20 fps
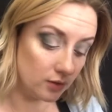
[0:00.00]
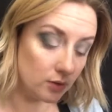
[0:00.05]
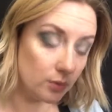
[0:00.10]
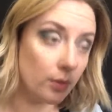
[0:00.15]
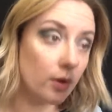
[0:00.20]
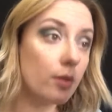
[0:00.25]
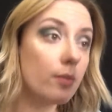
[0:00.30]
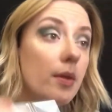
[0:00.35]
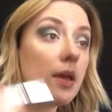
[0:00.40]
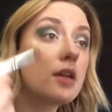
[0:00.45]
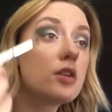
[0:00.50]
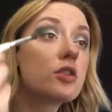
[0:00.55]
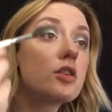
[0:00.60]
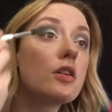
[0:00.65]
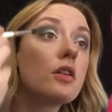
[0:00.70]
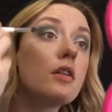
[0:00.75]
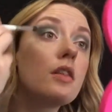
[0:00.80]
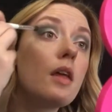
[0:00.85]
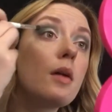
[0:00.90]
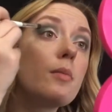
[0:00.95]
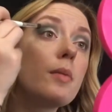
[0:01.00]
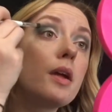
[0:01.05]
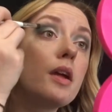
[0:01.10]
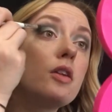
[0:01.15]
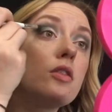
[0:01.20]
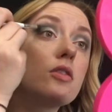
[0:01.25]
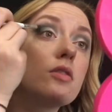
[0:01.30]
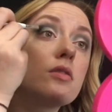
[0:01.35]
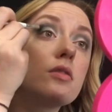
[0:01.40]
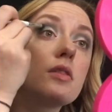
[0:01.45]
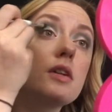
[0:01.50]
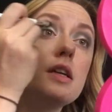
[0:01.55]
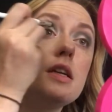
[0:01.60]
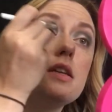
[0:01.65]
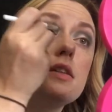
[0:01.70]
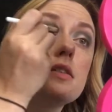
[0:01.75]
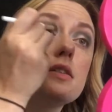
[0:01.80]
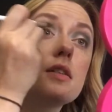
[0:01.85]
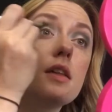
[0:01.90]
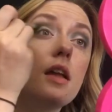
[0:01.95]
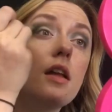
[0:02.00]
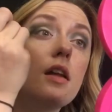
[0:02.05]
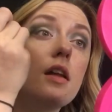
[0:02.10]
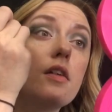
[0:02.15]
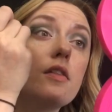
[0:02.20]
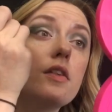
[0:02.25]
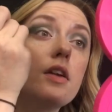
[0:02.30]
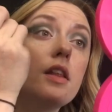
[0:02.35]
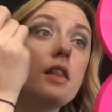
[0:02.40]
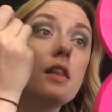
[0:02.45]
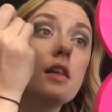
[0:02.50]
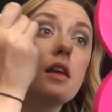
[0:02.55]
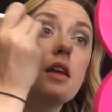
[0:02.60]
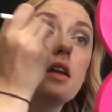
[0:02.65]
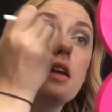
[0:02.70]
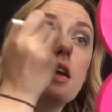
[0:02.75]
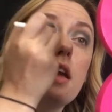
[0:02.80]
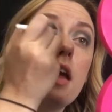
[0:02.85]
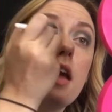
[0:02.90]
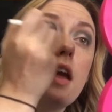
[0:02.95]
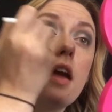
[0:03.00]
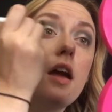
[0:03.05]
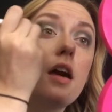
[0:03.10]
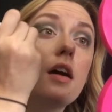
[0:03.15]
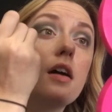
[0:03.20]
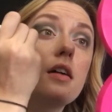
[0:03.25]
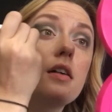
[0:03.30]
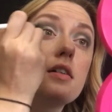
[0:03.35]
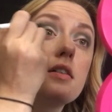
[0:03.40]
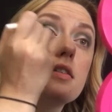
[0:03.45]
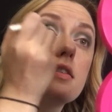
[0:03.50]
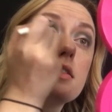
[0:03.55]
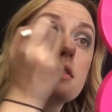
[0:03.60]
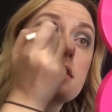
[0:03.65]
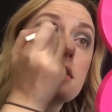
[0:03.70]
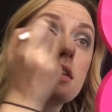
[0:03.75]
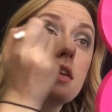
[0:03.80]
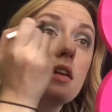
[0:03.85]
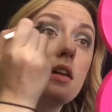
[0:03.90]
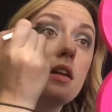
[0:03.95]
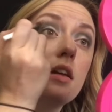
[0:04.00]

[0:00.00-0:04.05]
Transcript: just want to make sure that my crease and everything has